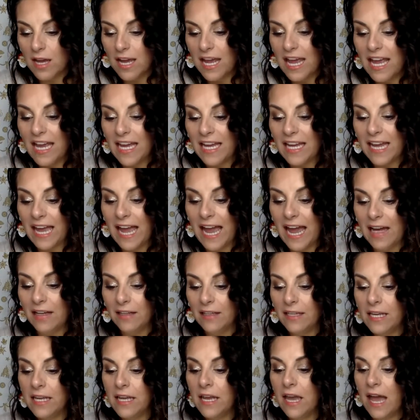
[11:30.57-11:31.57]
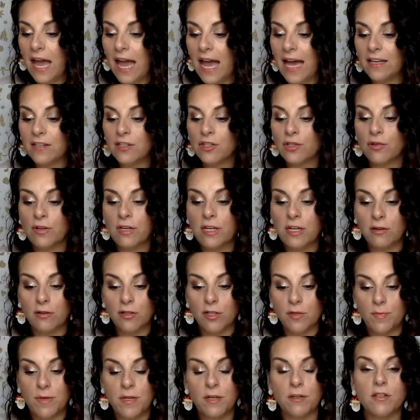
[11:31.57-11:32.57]
And Callie has her
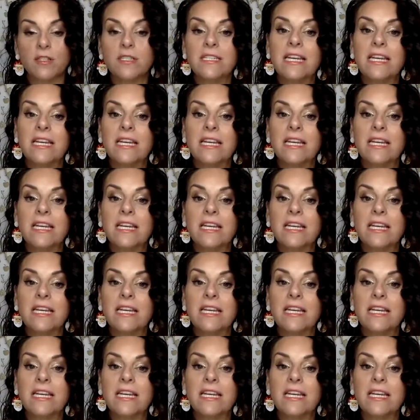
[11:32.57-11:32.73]
ears pierced.